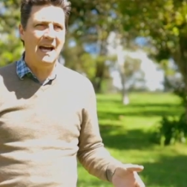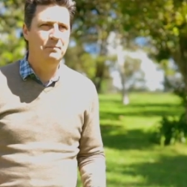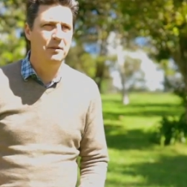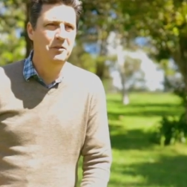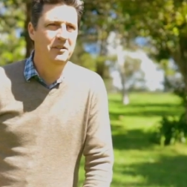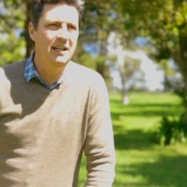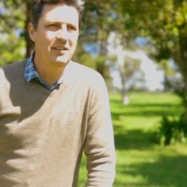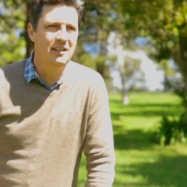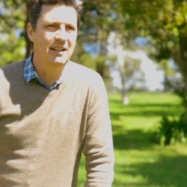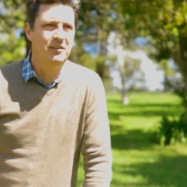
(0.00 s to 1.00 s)
AdBlue
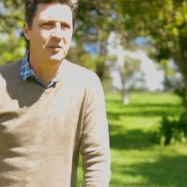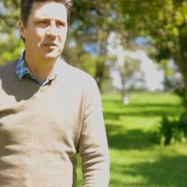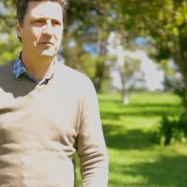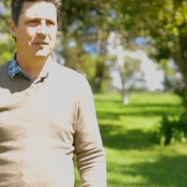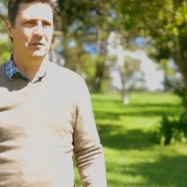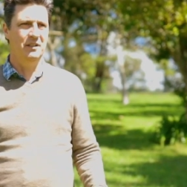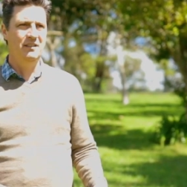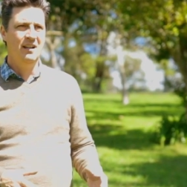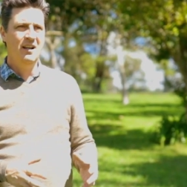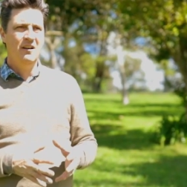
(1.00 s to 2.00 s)
diesel exhaust fluid
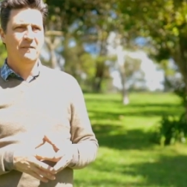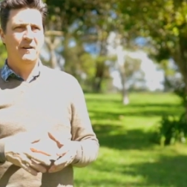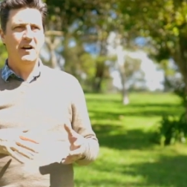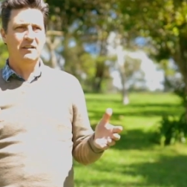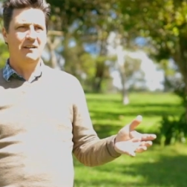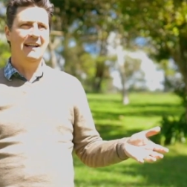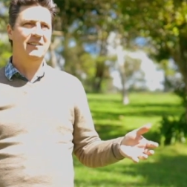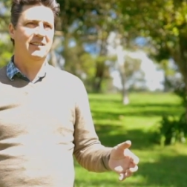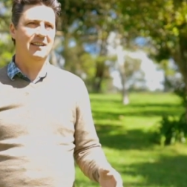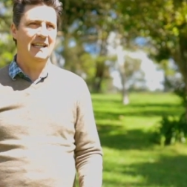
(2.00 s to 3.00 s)
further
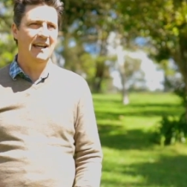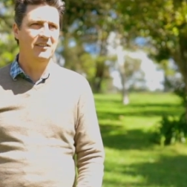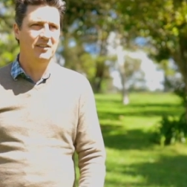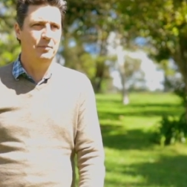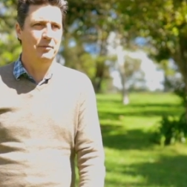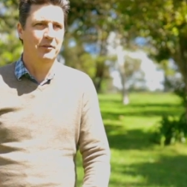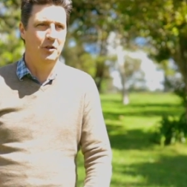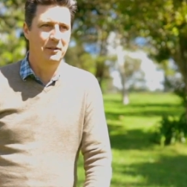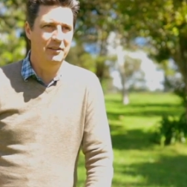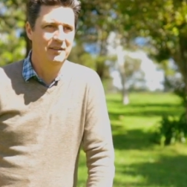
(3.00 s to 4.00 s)
adds to the engine's
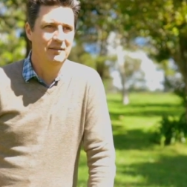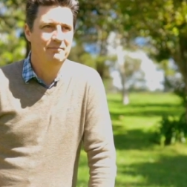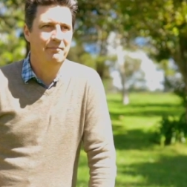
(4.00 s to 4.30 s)
performance.